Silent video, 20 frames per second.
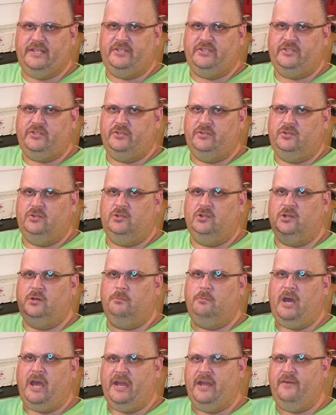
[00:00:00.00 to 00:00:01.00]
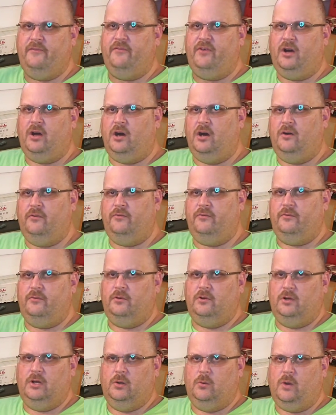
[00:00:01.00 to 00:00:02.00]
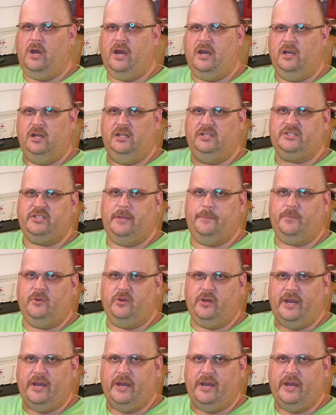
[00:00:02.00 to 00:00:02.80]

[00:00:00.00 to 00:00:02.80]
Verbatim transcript: or it might involve a wireless upgrade.